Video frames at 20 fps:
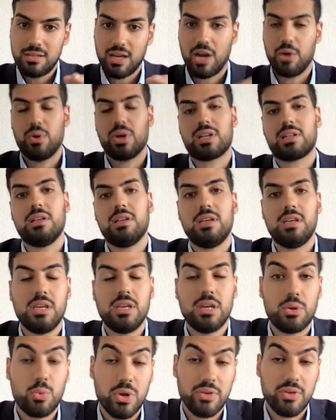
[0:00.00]
directly
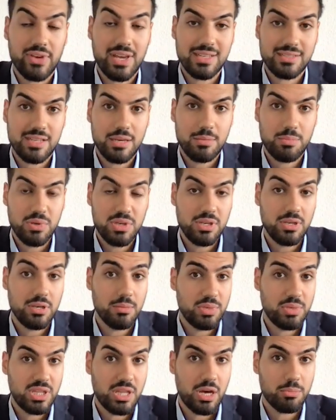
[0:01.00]
here with SAP
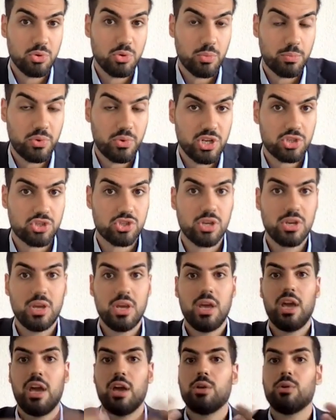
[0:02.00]
BW Bridge,
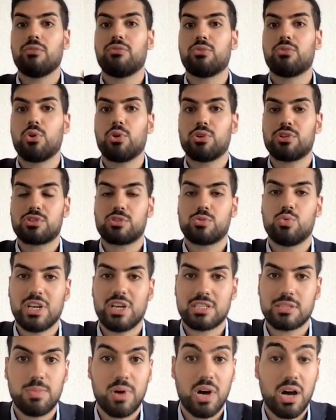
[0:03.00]
and of course to
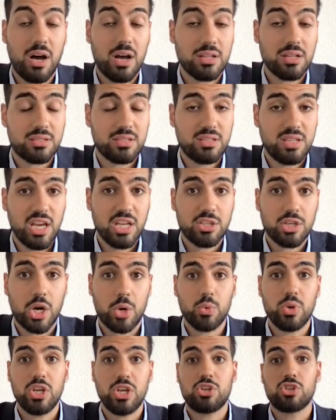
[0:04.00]
expand the
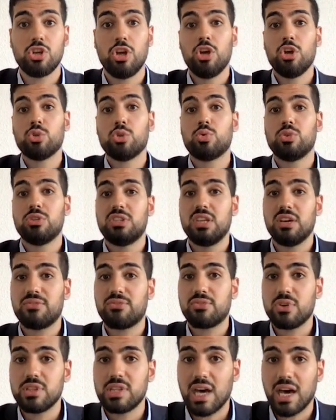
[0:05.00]
data reach to
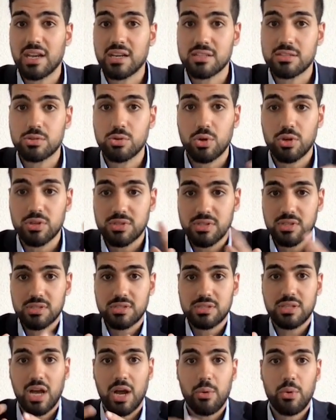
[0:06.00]
different other
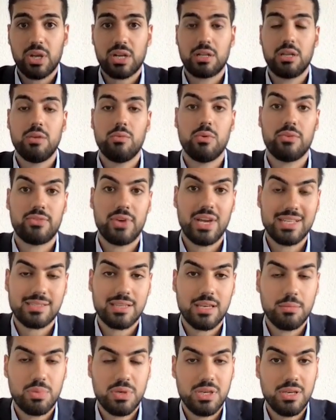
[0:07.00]
sources directly with
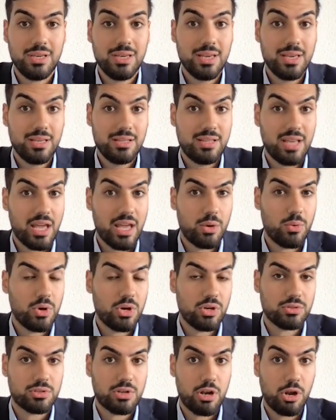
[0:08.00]
SAP Data
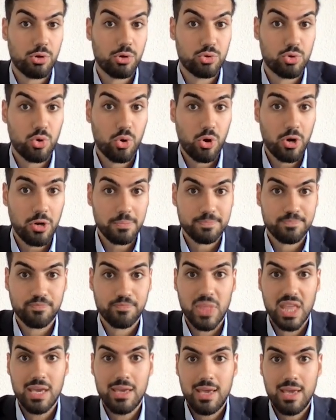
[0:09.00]
Warehouse Cloud
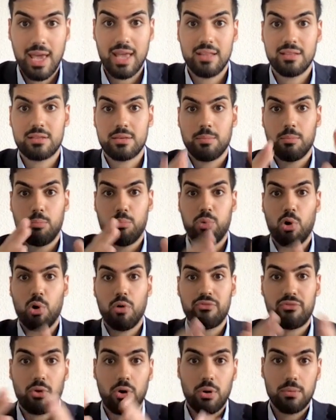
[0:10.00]
Core. And
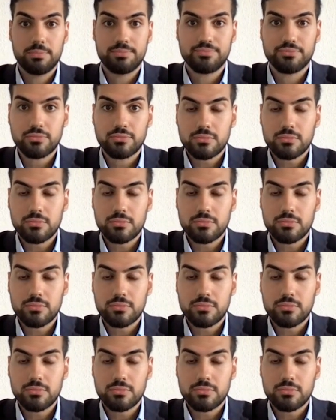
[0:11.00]
both